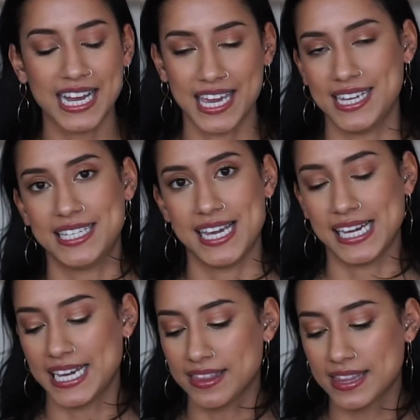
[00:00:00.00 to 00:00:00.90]
I can't
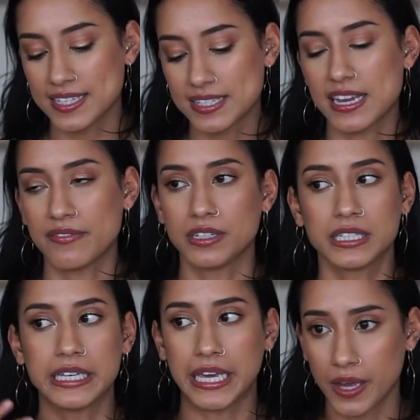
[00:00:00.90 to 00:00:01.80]
take it. This
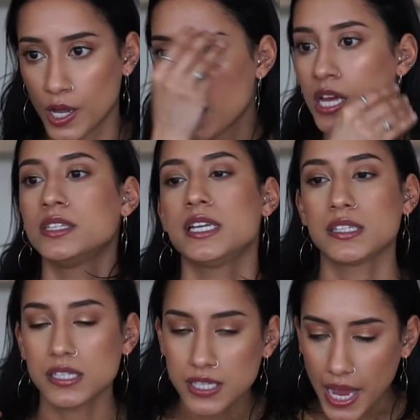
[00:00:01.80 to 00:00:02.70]
definitely
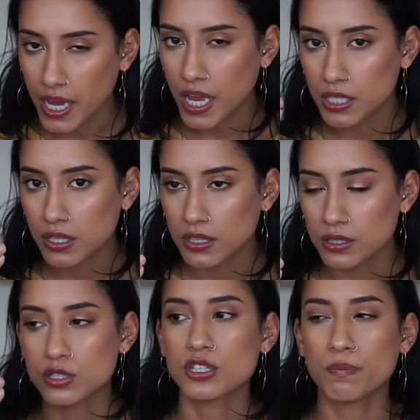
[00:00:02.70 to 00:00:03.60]
takes a second
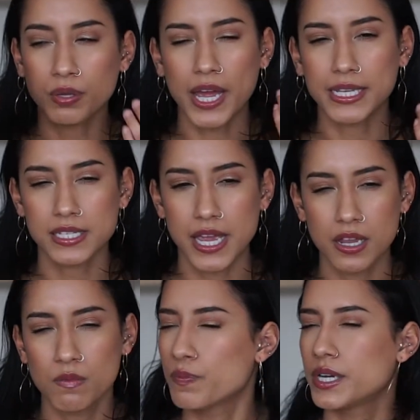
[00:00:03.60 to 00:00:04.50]
to blend
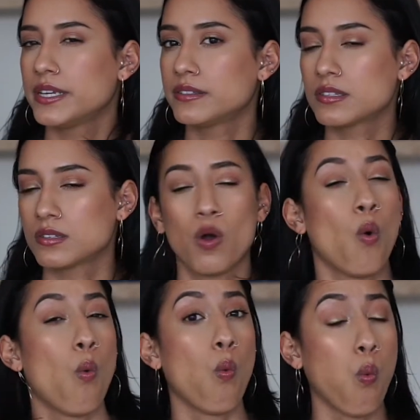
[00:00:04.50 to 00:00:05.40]
in, but it's
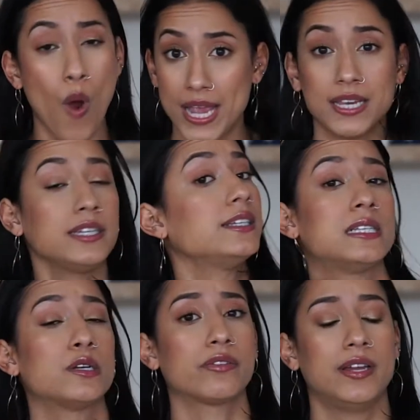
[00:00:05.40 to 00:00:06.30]
way
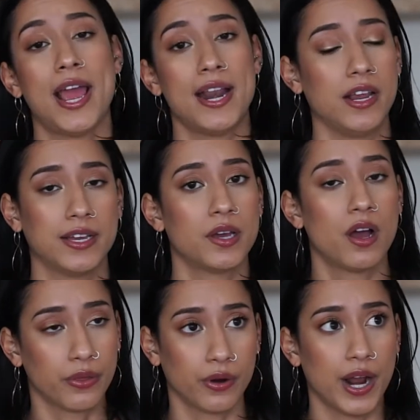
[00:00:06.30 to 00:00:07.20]
easier than any
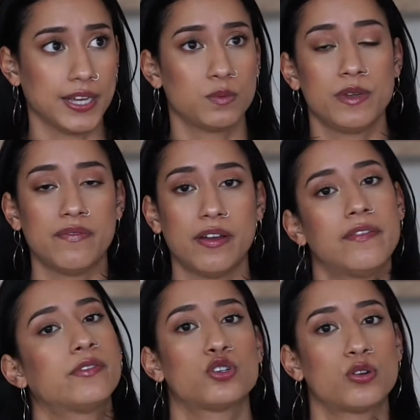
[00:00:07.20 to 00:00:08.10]
other SPF I've
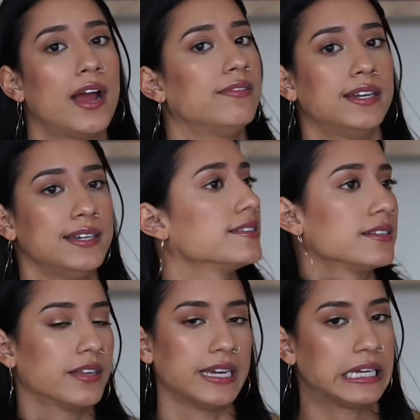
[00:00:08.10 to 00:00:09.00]
ever tried that
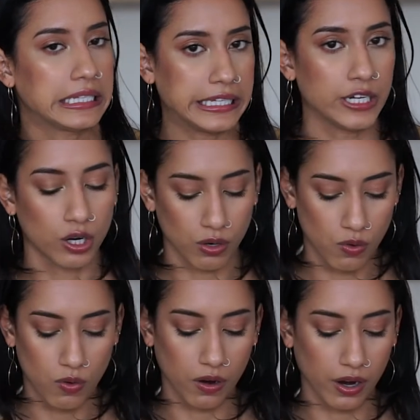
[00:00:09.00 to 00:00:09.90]
isn't like clear,
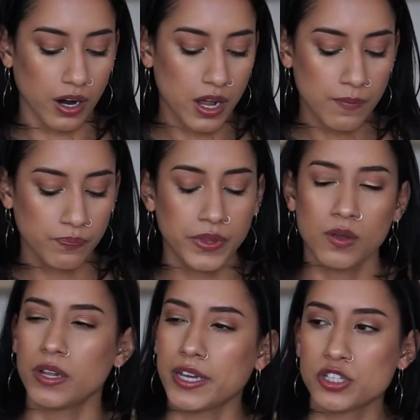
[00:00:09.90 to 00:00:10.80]
or,
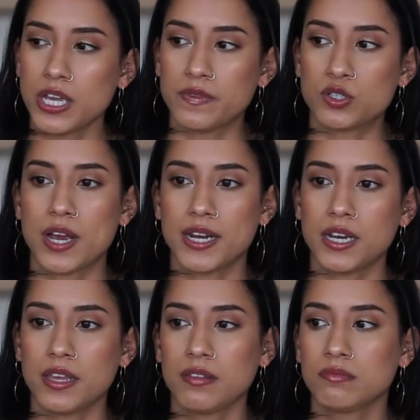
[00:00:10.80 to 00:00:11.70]
well, actually I haven't tried
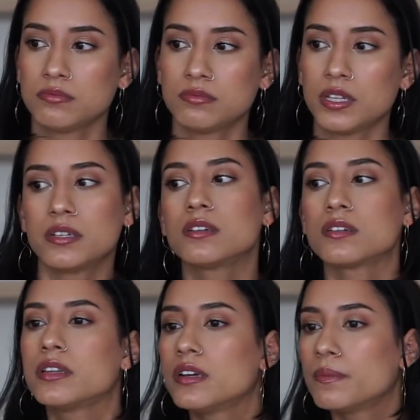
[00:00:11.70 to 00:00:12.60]
any that are
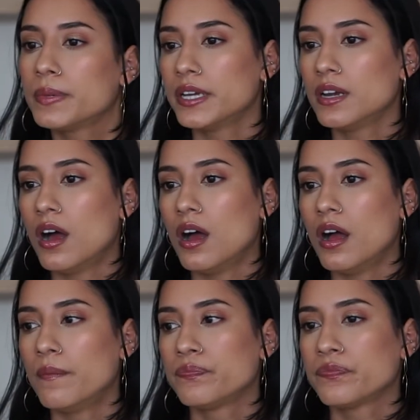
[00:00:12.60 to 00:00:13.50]
clear, but
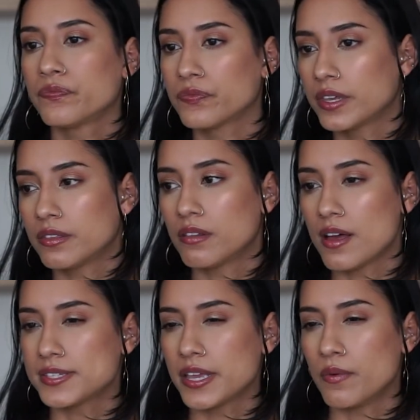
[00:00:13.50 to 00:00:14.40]
like the
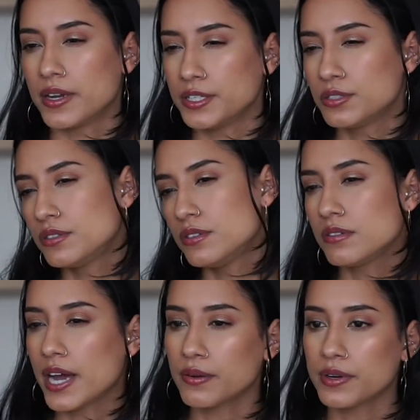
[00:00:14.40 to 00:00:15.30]
Glossier one I
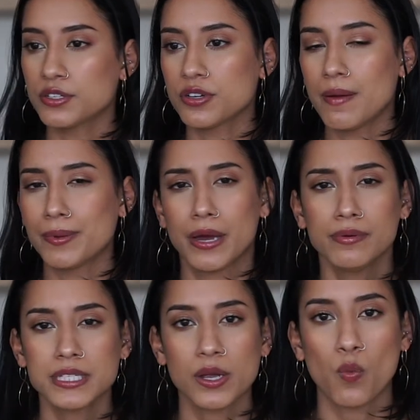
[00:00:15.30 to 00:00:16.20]
do kind of want to try, but that
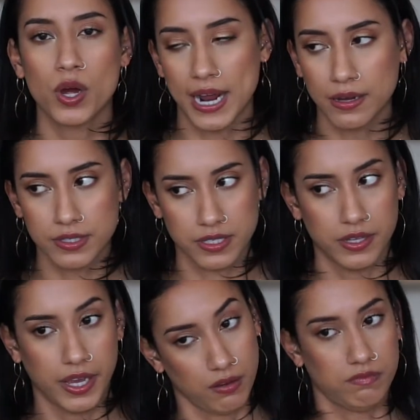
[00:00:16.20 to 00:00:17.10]
one's like 1 ounce and
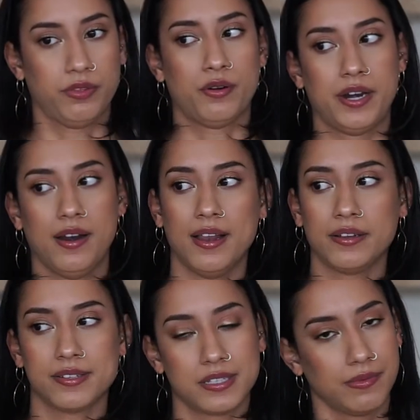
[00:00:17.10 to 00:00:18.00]
like $30.
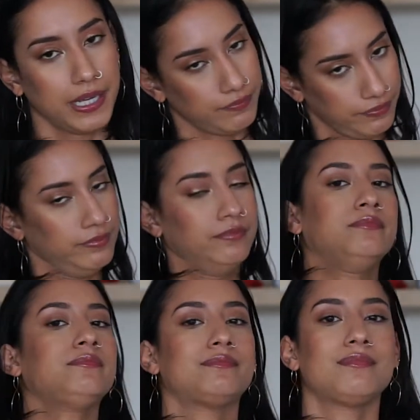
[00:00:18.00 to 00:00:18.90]
I'm like,
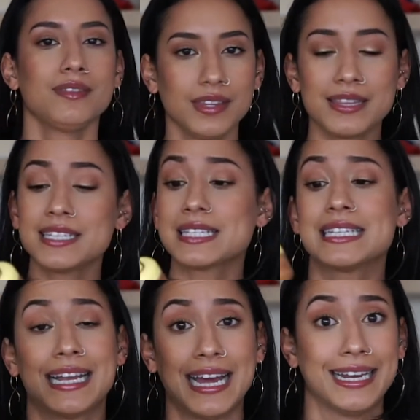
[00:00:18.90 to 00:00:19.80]
this is
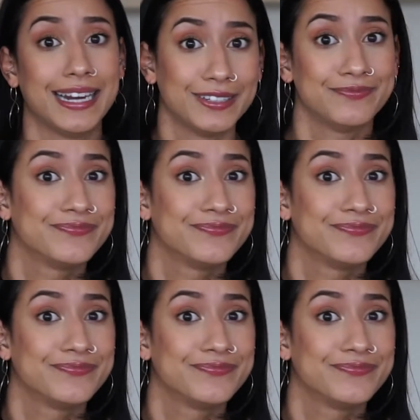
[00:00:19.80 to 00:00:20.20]
$9.99.